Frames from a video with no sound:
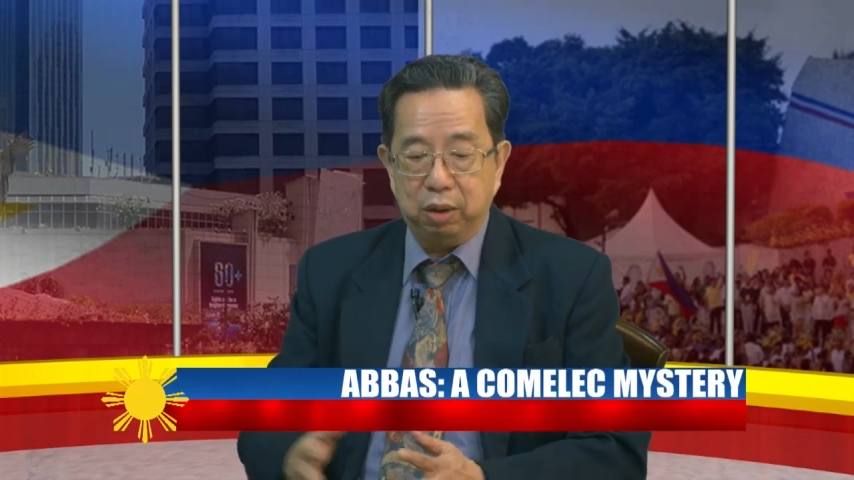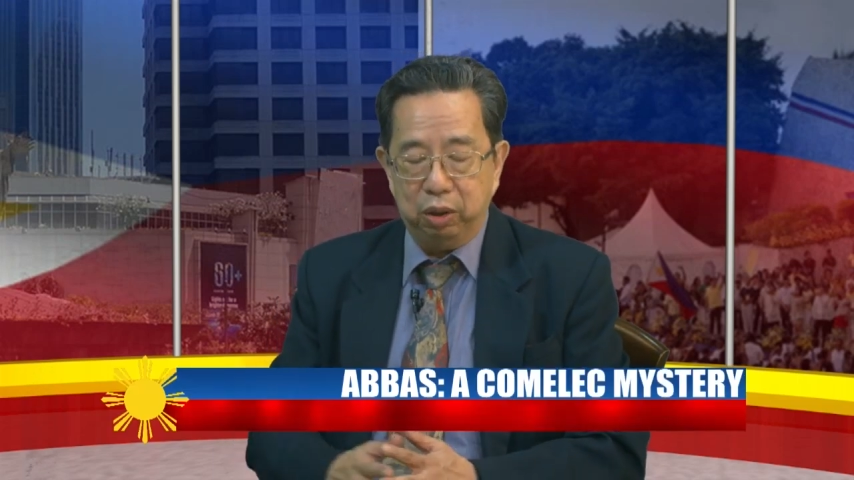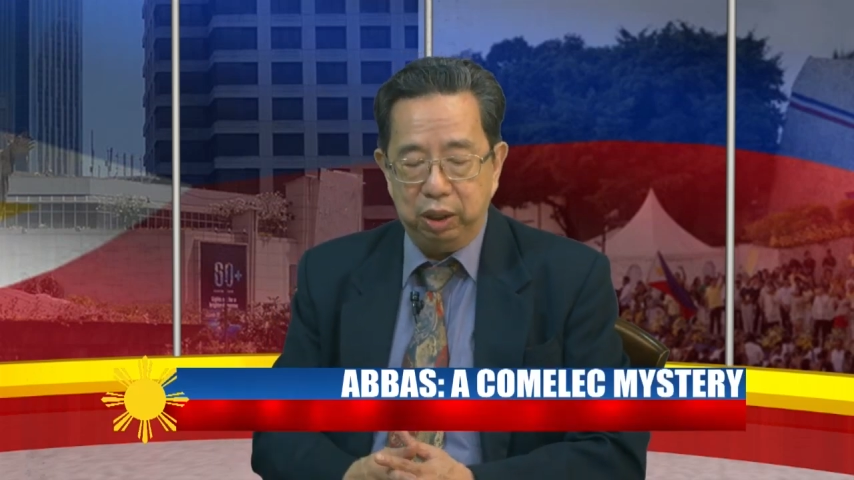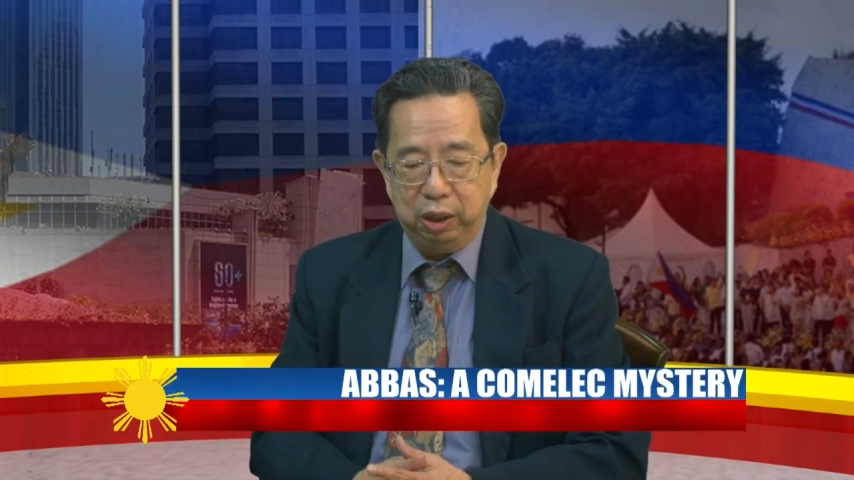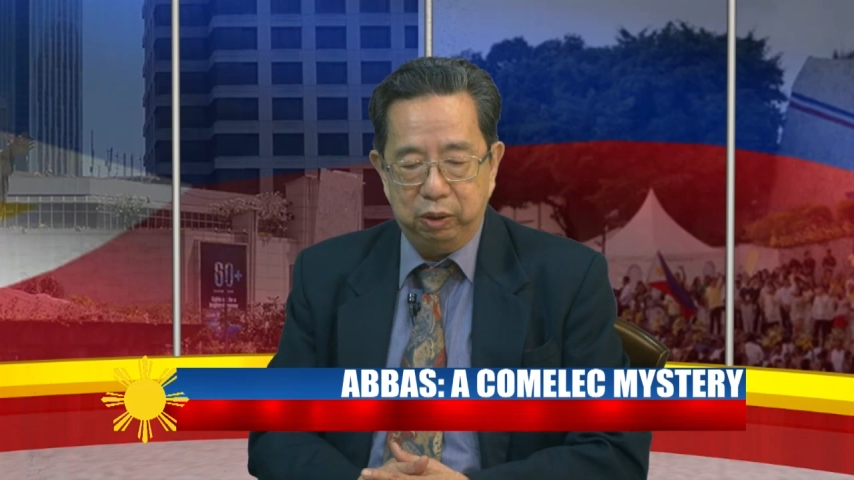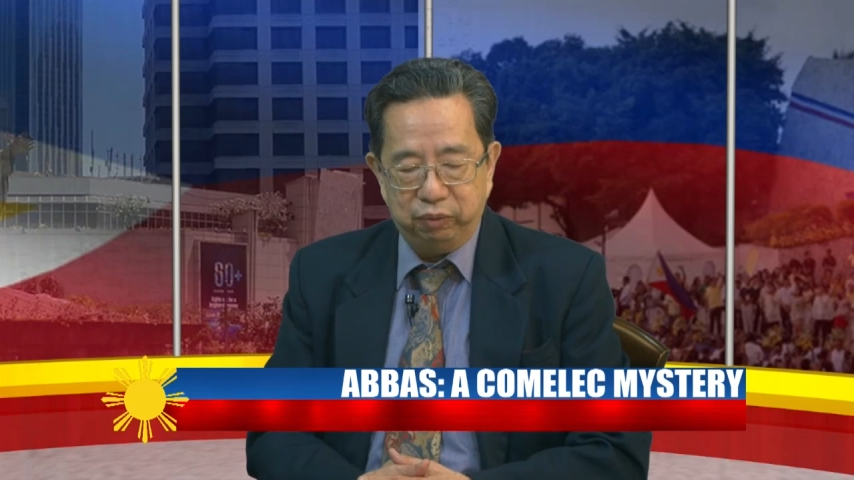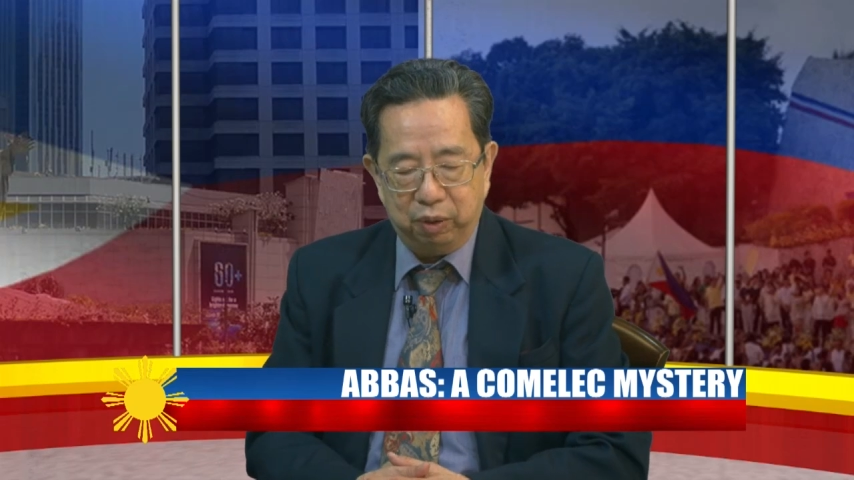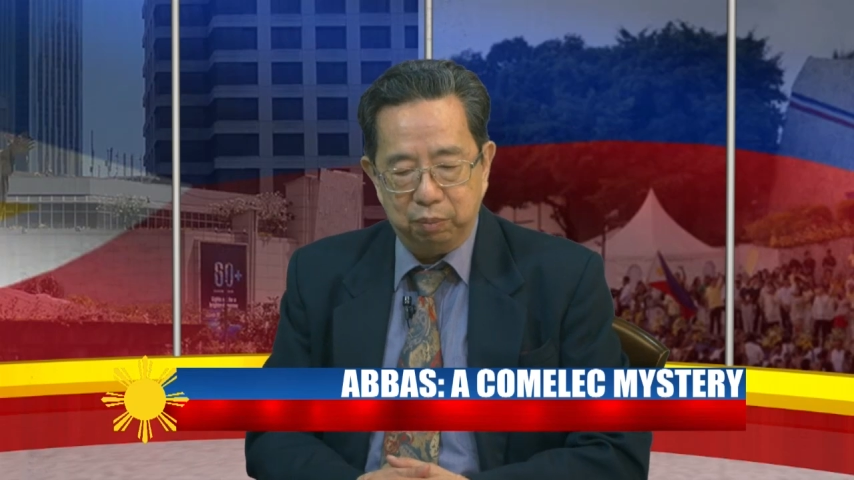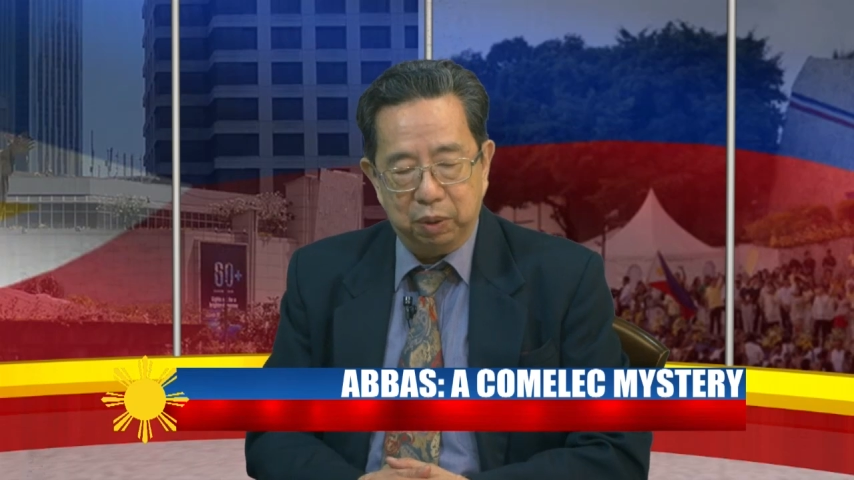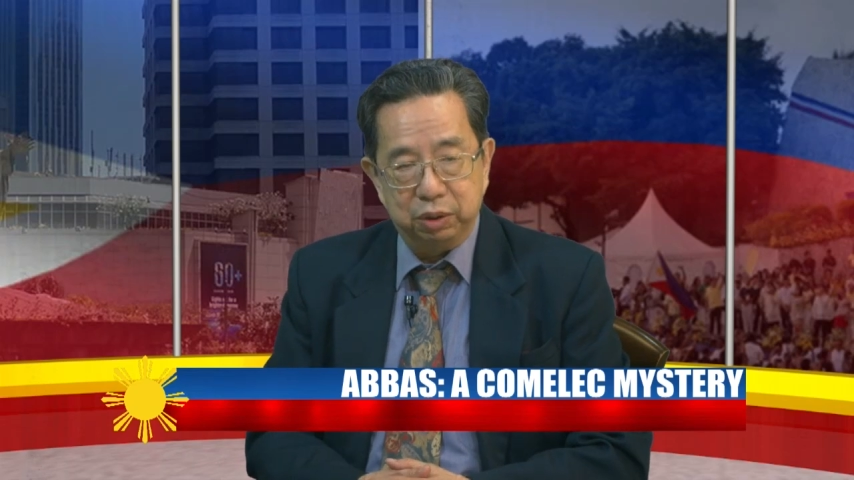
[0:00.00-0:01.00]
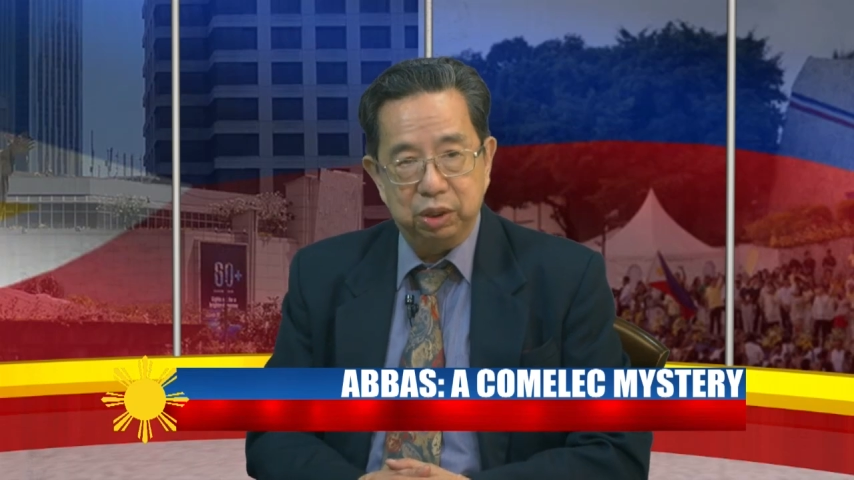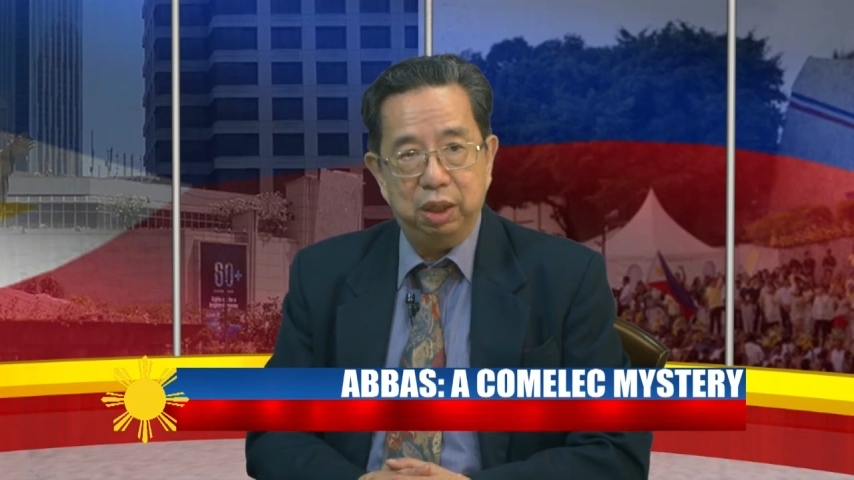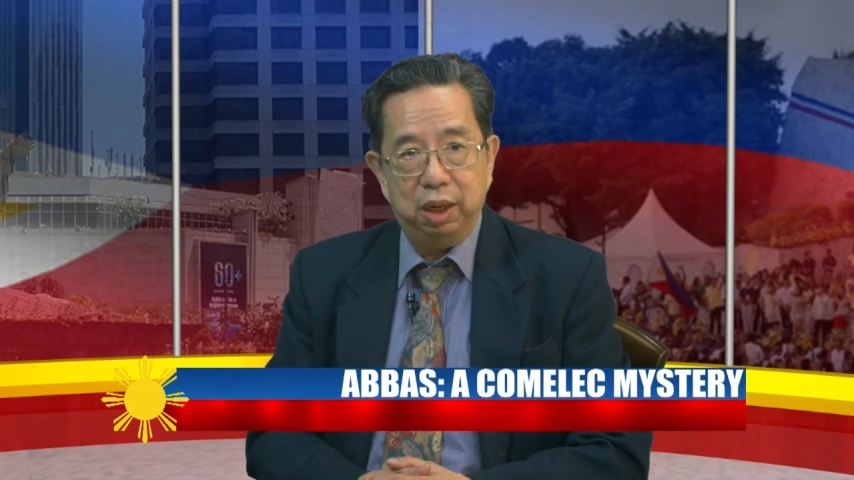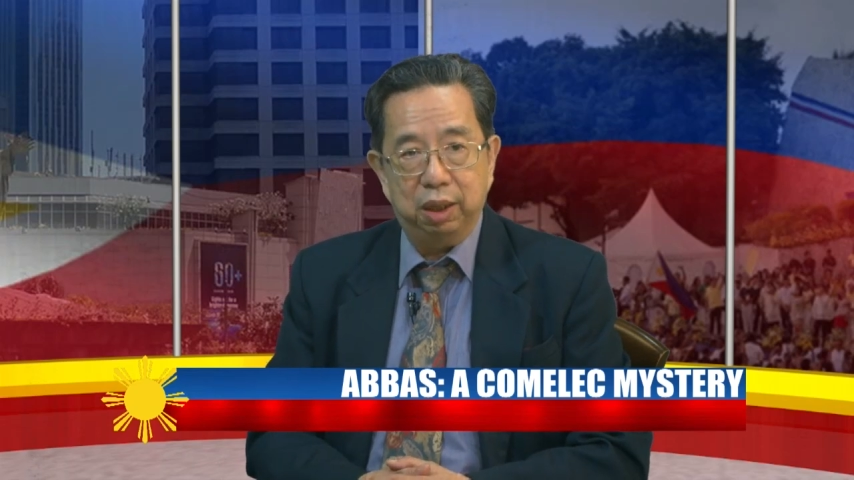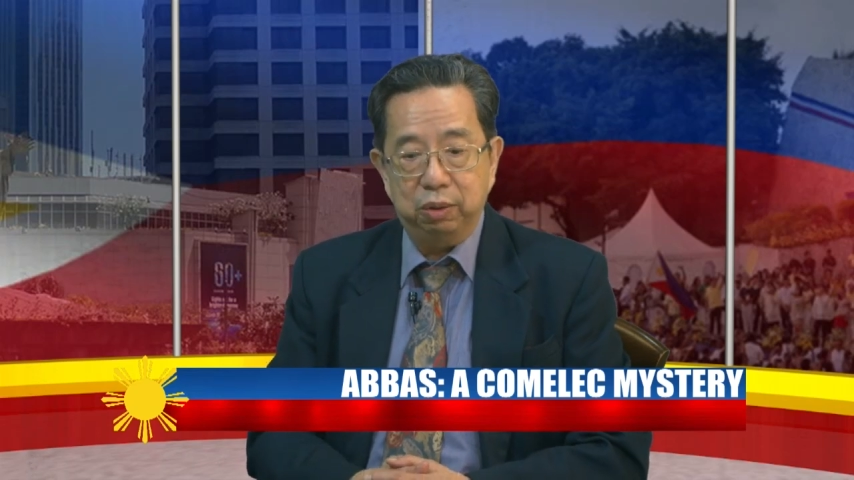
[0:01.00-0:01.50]
colleague from
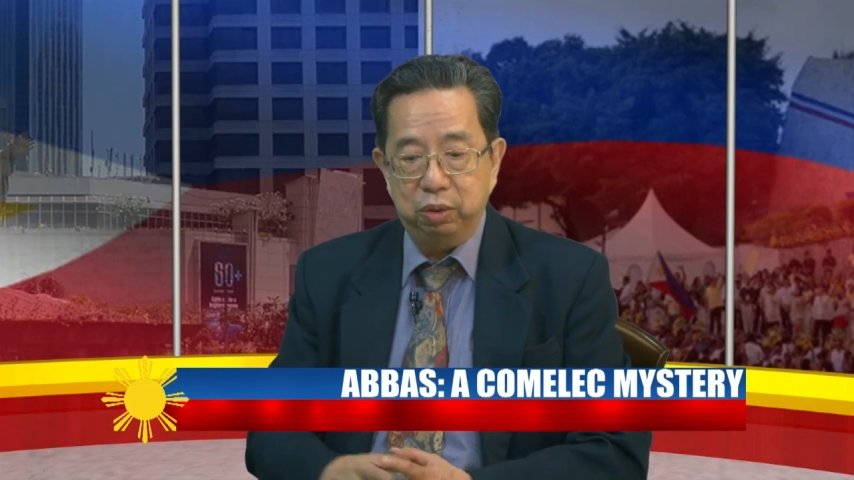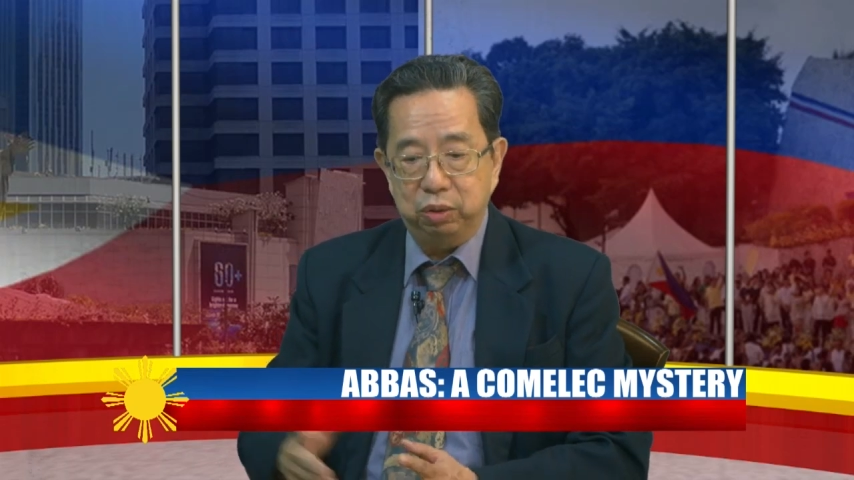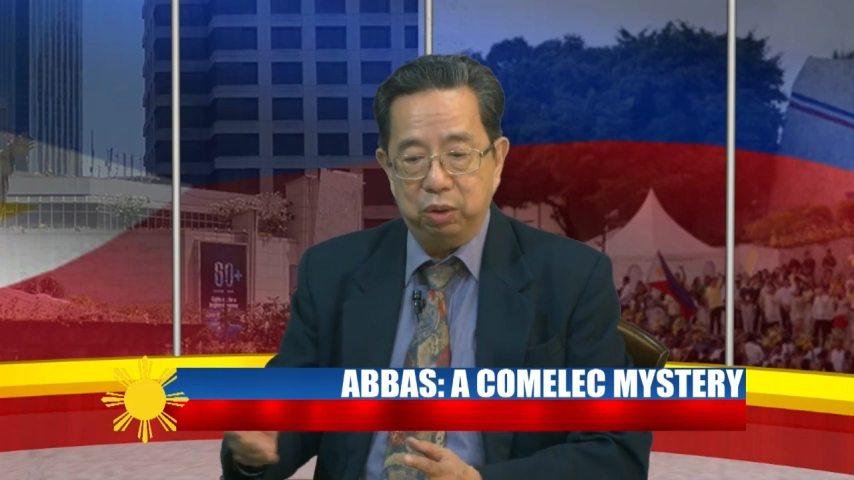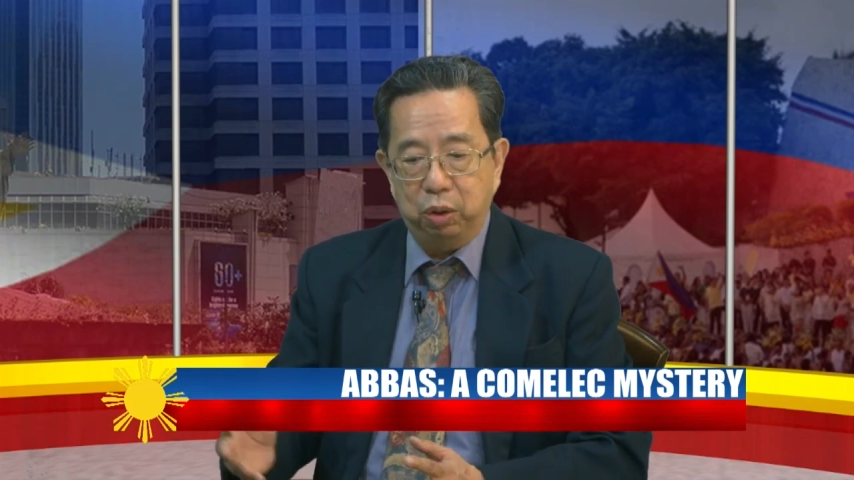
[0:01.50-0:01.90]
GNN who